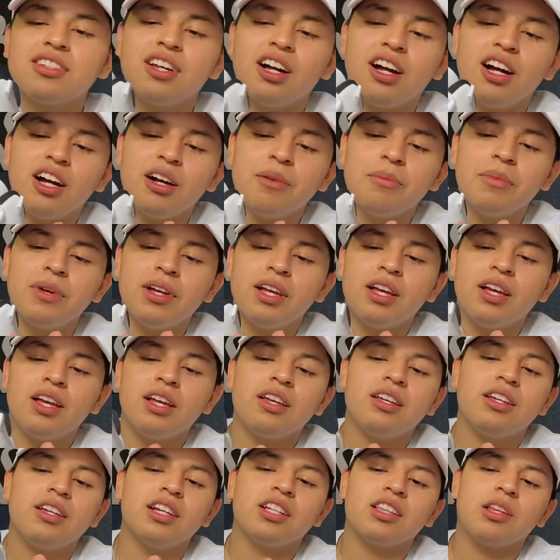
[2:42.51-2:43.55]
top
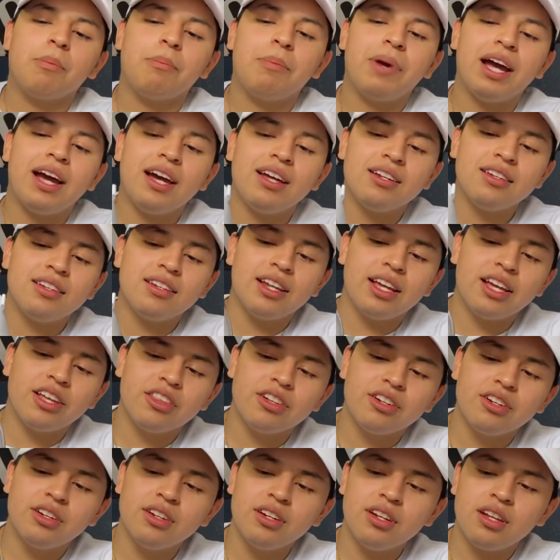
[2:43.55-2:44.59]
you got the padded
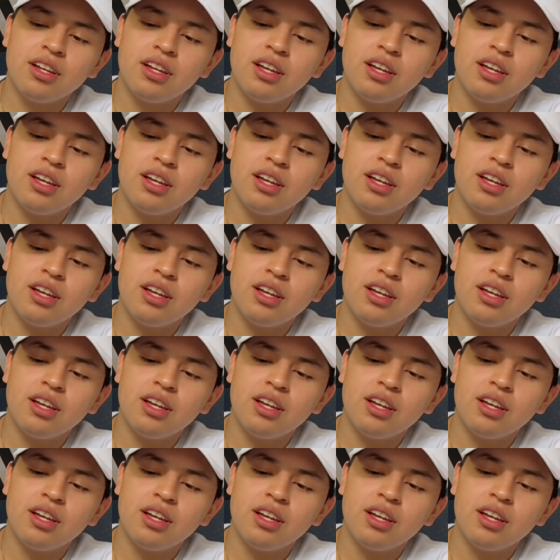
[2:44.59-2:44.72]
leather